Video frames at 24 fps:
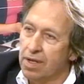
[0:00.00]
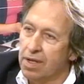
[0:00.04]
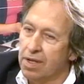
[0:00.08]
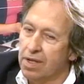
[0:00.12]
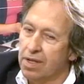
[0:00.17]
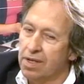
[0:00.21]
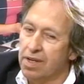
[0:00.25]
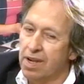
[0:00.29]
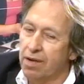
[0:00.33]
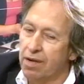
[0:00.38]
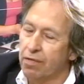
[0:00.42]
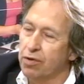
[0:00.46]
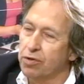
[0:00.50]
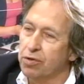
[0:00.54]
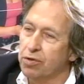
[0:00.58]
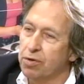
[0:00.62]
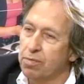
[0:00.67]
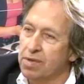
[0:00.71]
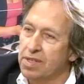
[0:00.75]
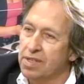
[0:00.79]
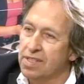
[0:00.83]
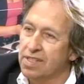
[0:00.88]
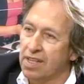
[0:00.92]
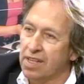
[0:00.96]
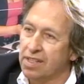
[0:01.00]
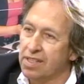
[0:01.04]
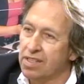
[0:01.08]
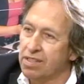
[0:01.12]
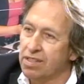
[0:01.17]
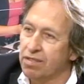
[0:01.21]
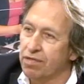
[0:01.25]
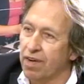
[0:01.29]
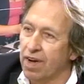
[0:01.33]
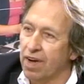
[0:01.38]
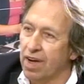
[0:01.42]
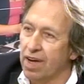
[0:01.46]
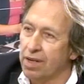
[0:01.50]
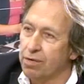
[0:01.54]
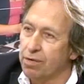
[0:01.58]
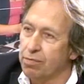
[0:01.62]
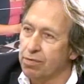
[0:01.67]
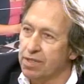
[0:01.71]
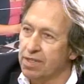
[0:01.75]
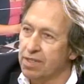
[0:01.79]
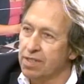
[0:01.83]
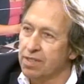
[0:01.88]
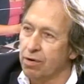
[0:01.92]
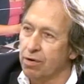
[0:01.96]
never to be satisfied with
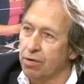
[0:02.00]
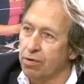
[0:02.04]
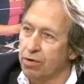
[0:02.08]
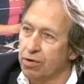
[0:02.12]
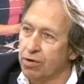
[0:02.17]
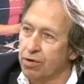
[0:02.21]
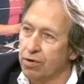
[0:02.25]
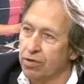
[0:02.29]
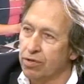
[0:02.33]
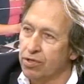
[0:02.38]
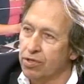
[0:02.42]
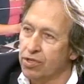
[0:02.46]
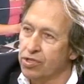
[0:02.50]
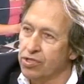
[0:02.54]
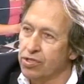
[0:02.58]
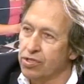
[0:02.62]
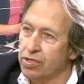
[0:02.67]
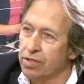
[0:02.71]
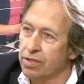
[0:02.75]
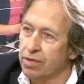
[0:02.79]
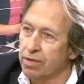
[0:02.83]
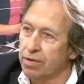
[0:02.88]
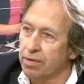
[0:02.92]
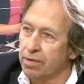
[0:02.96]
his own condition.